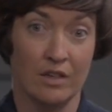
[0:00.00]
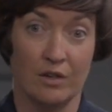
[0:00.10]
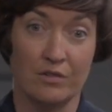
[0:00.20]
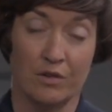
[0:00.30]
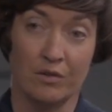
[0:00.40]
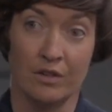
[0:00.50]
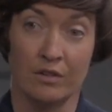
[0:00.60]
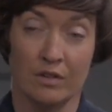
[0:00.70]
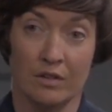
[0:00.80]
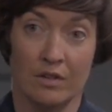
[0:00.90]
So the
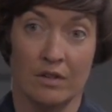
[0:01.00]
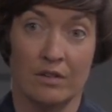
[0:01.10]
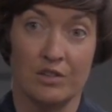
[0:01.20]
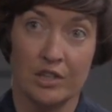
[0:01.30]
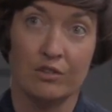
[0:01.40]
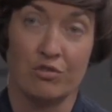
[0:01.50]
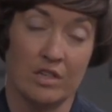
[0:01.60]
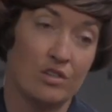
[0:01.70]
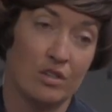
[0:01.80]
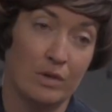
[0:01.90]
children
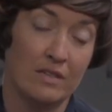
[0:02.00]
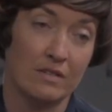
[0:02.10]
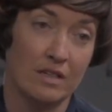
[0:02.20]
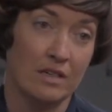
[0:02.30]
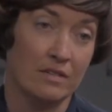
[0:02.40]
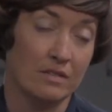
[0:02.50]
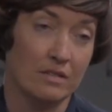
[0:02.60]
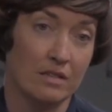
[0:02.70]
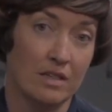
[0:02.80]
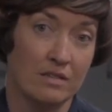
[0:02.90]
issue is
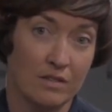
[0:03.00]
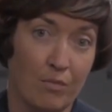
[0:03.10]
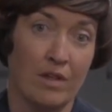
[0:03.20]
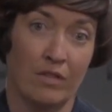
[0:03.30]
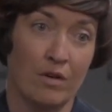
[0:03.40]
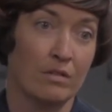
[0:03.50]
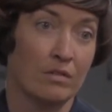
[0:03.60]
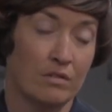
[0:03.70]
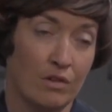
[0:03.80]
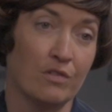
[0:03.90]
something that
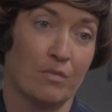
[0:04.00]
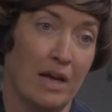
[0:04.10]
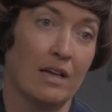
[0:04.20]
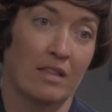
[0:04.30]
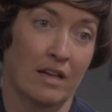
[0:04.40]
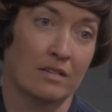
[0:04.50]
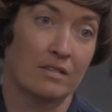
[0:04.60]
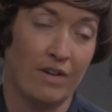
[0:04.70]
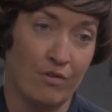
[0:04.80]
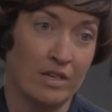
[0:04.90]
does make things
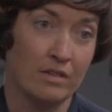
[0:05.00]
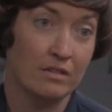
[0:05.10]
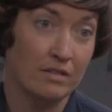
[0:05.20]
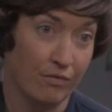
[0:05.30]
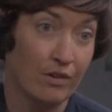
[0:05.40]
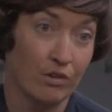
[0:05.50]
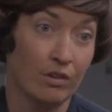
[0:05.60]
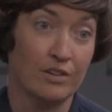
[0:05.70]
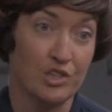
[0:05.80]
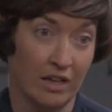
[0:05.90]
very difficult
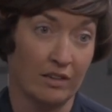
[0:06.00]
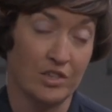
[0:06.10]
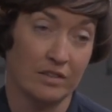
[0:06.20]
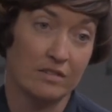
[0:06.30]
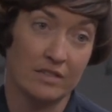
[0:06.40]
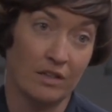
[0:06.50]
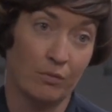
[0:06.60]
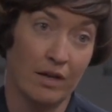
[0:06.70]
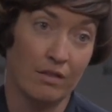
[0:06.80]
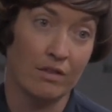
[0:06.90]
and challenging to deal with.